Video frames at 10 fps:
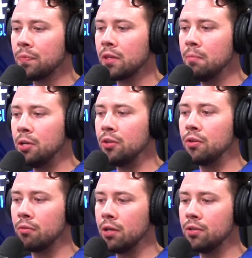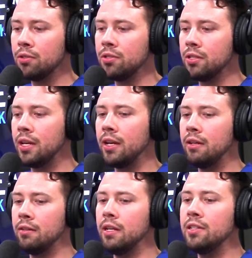build the roads
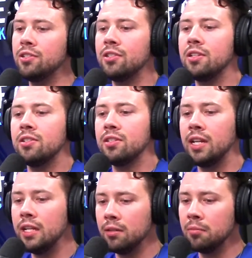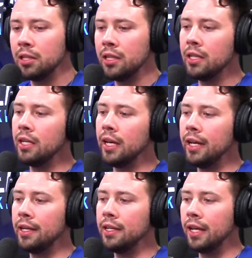as sustainably
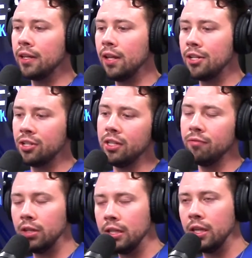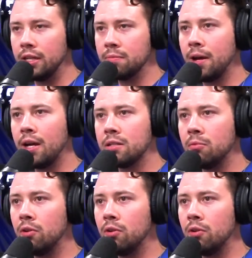and ecologically friendly as possible.